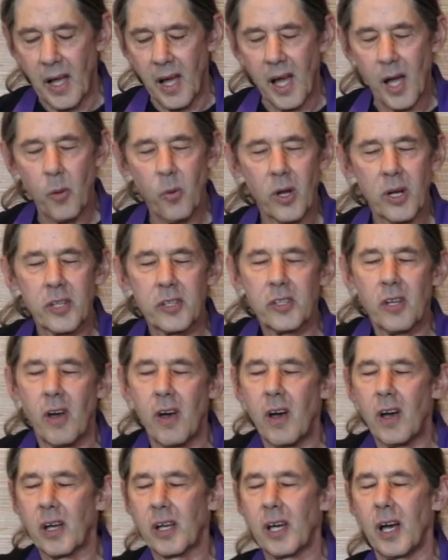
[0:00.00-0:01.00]
I want to
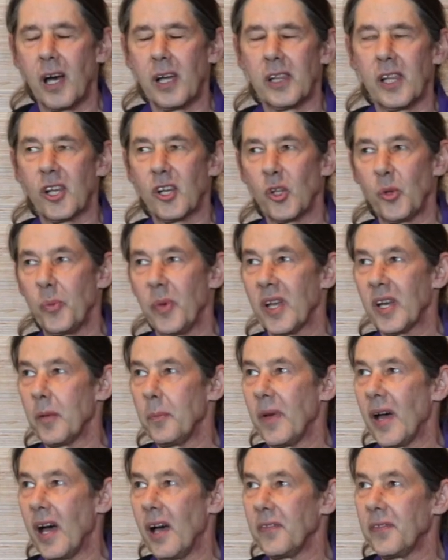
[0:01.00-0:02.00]
talk a little bit
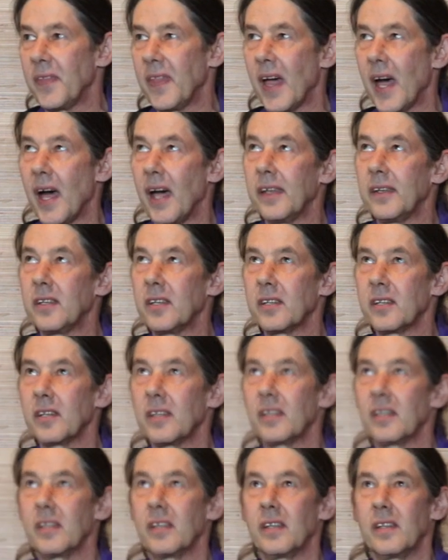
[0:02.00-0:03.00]
about that,
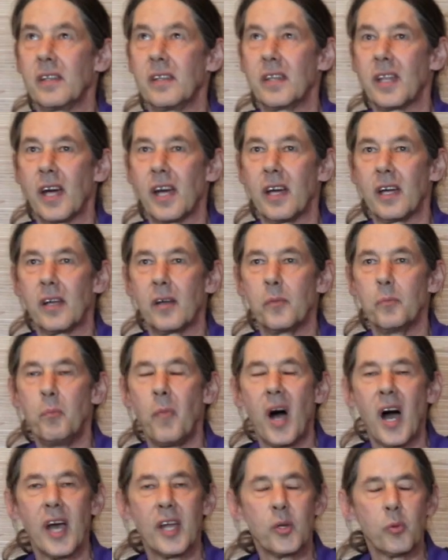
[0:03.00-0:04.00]
the
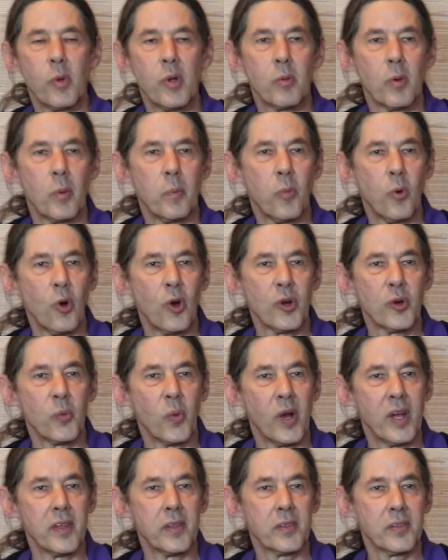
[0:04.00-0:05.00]
mind we were born
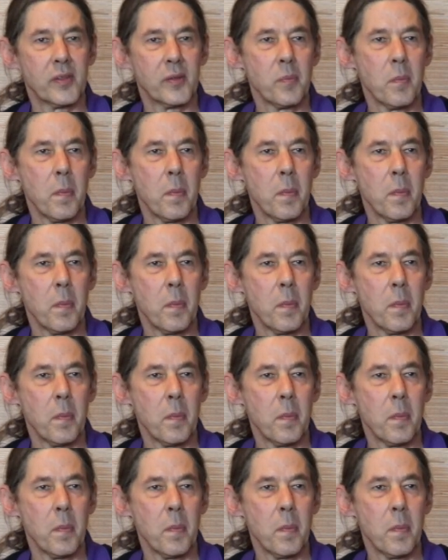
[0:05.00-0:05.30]
with,